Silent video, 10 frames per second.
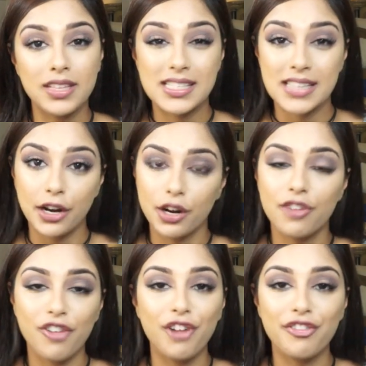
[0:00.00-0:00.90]
center
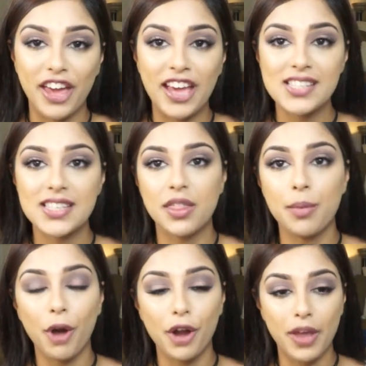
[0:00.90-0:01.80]
of our face,
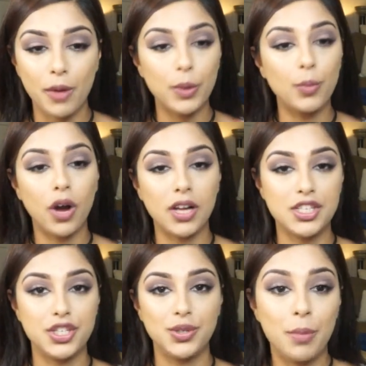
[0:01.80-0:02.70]
the part that we
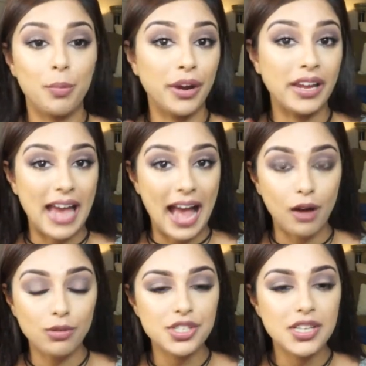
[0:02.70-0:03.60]
want to bring
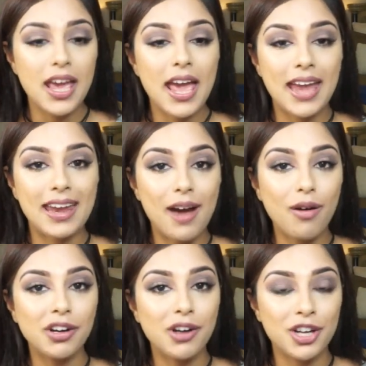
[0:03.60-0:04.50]
out, and now
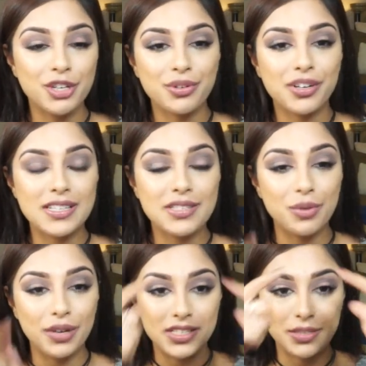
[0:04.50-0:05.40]
our contour is
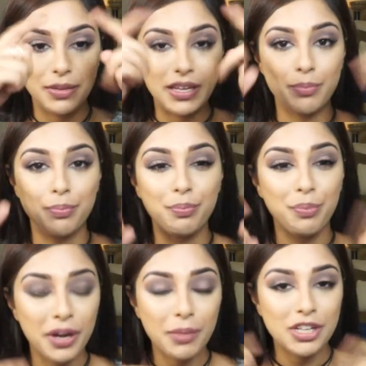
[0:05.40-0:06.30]
going to be
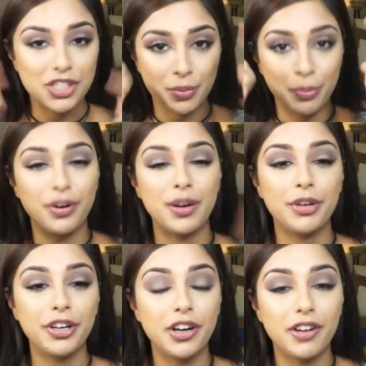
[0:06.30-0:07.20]
pretty much the
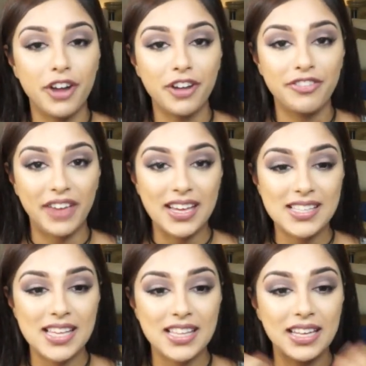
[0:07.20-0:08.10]
perimeter of our
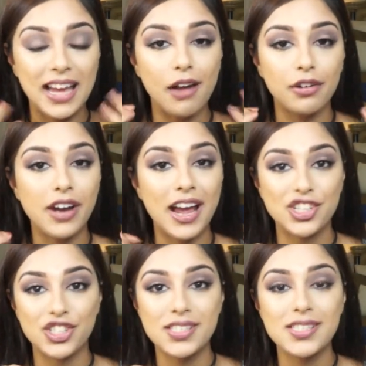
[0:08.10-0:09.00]
face and the outer
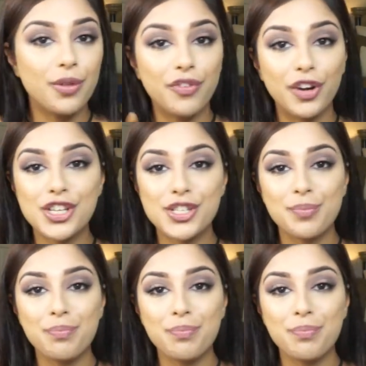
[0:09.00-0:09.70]
edges. The first